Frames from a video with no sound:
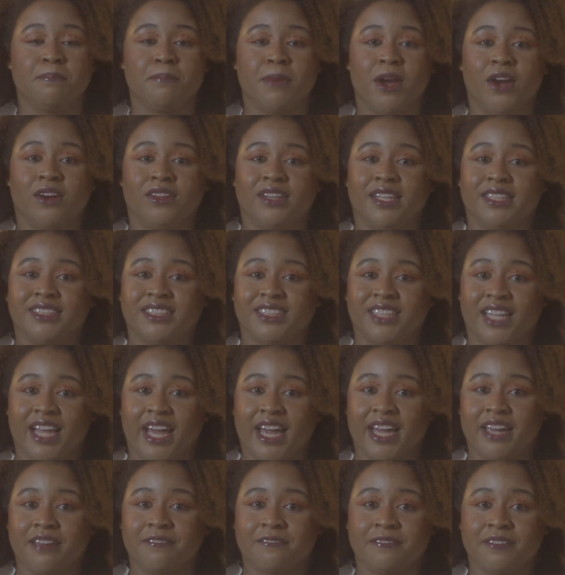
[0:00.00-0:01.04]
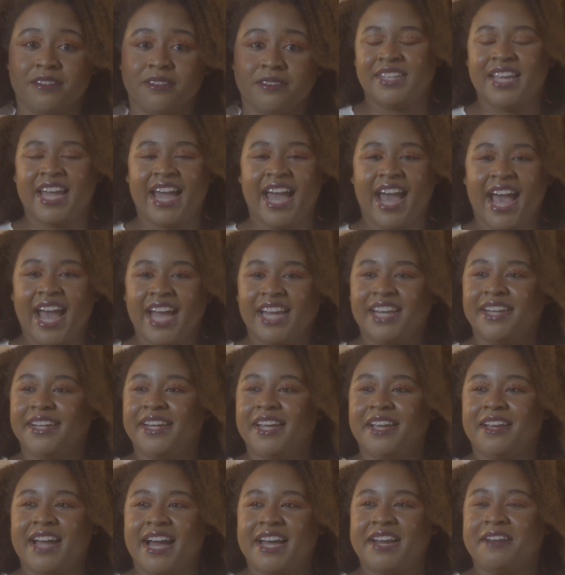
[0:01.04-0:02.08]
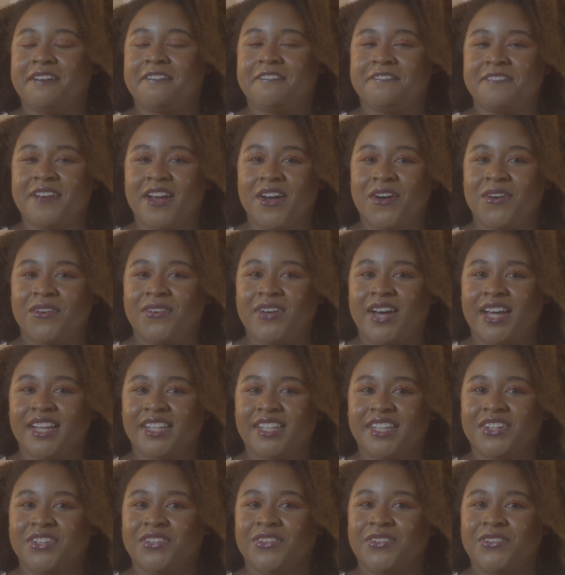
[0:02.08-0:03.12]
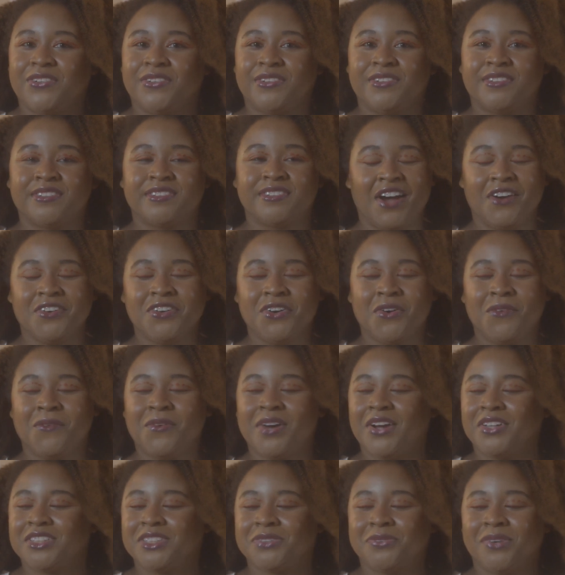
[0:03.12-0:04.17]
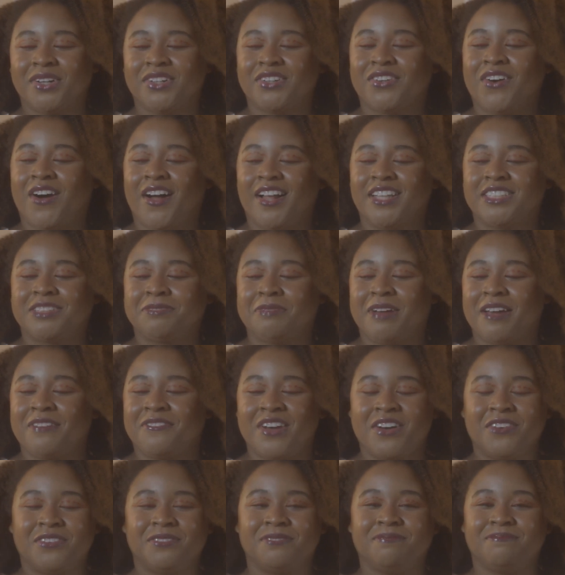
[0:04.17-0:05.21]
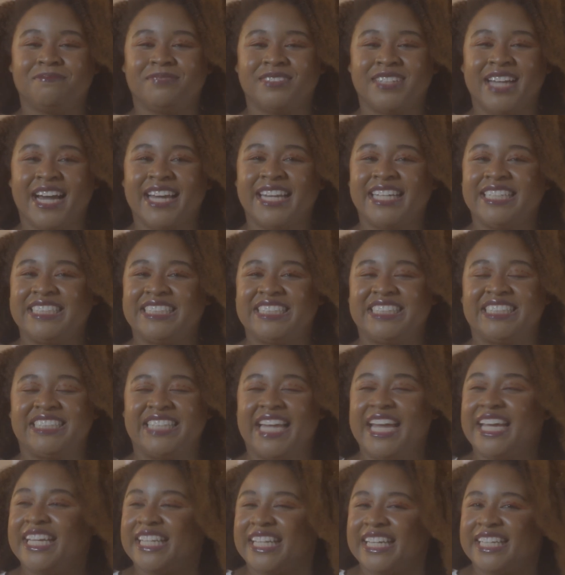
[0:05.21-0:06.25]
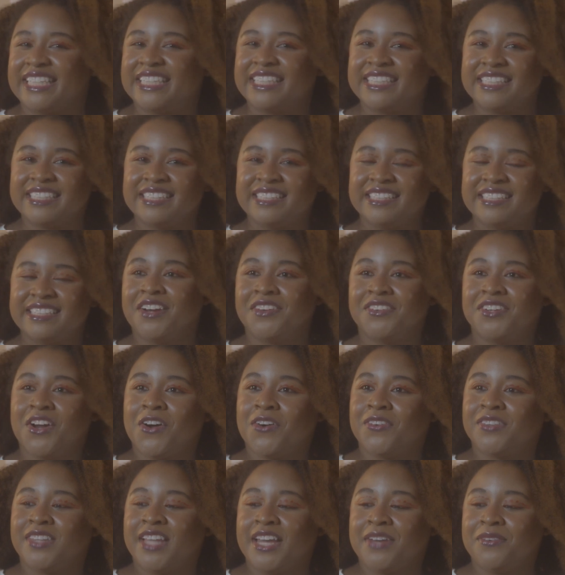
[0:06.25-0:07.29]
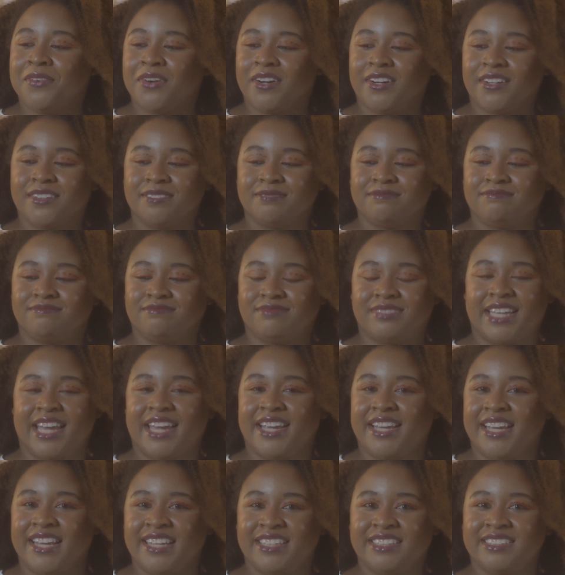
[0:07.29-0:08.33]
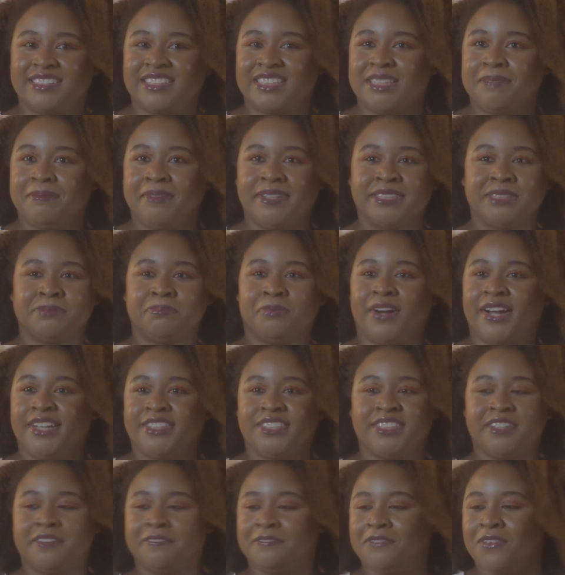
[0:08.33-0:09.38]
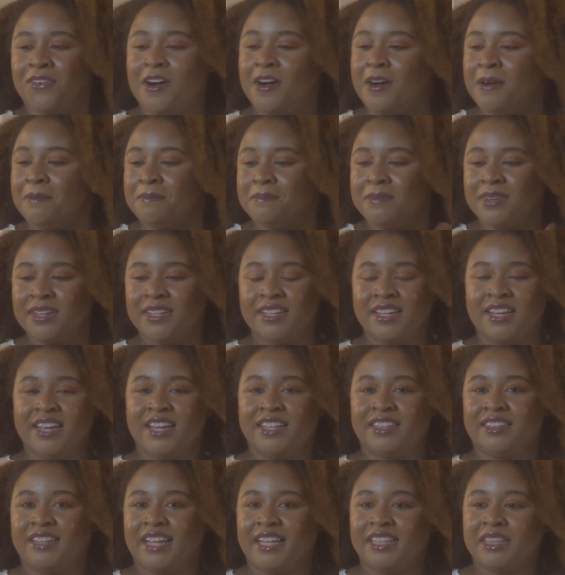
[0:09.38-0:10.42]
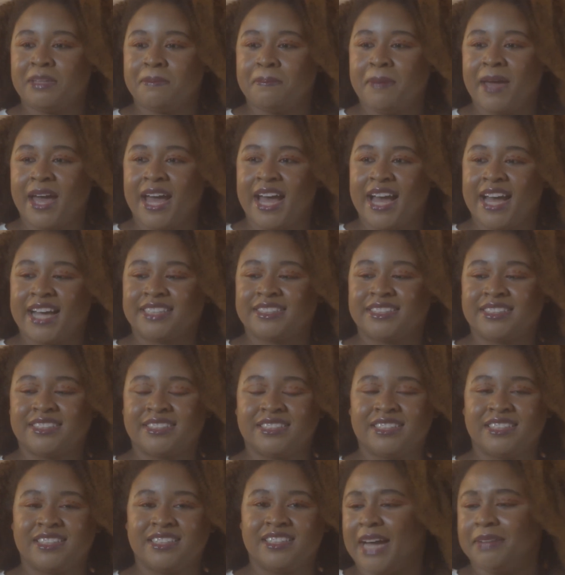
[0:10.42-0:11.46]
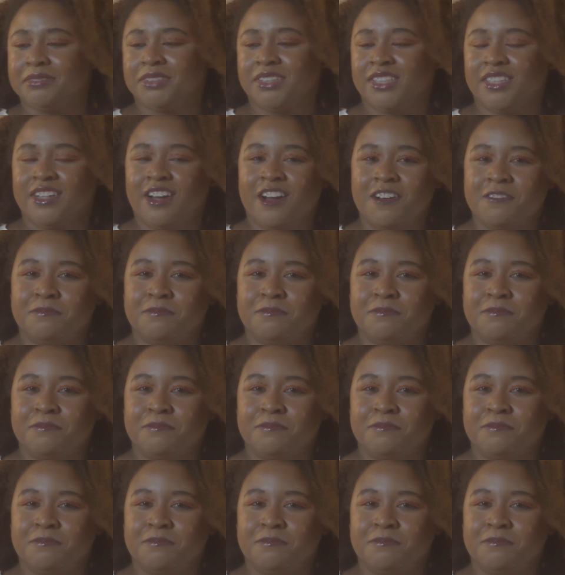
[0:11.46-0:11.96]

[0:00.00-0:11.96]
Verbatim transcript: Marilyn's life. The editing kind of felt a little, I don't know what else word to call it. It felt kind of dated. I don't know, they were taking some inspiration from like the past adaptation